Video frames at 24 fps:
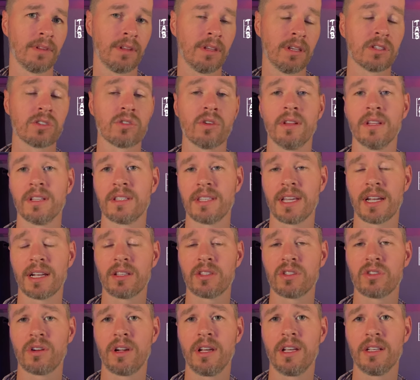So on the second
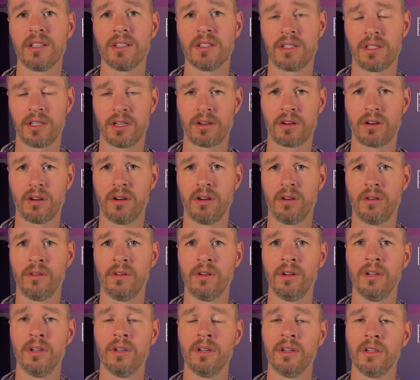string, zero,
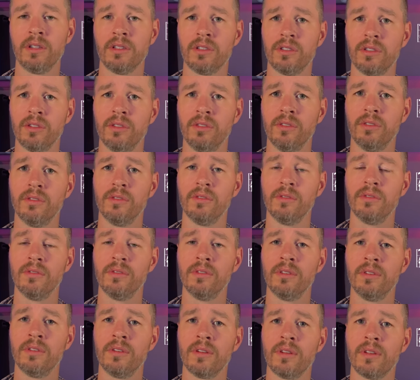
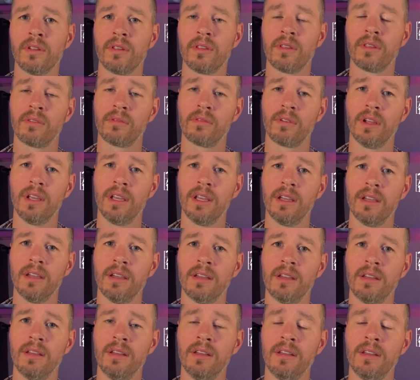two, three.
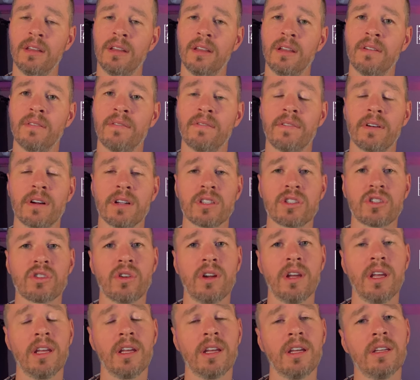First
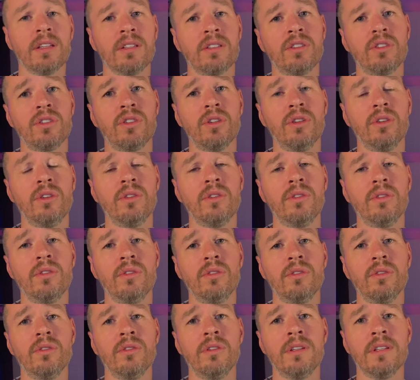string,
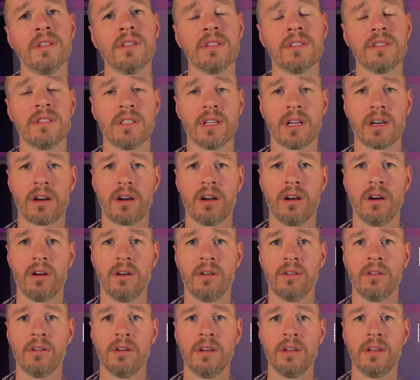two,
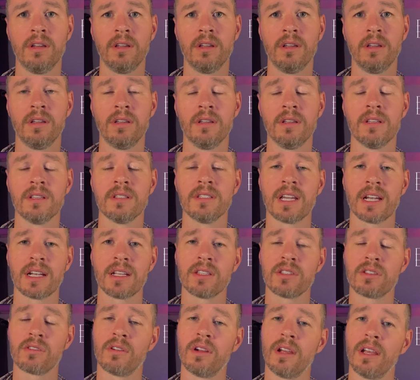zero. Second
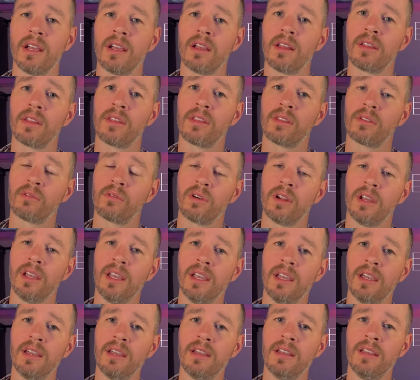string,
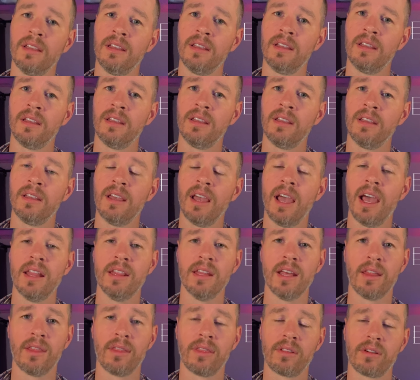three. And
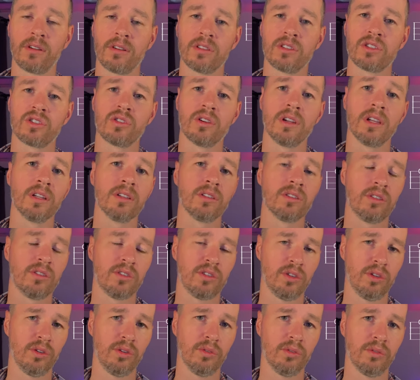then third string,
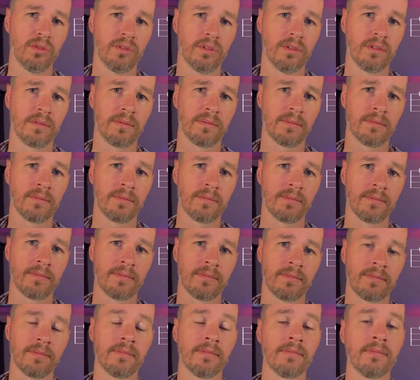two.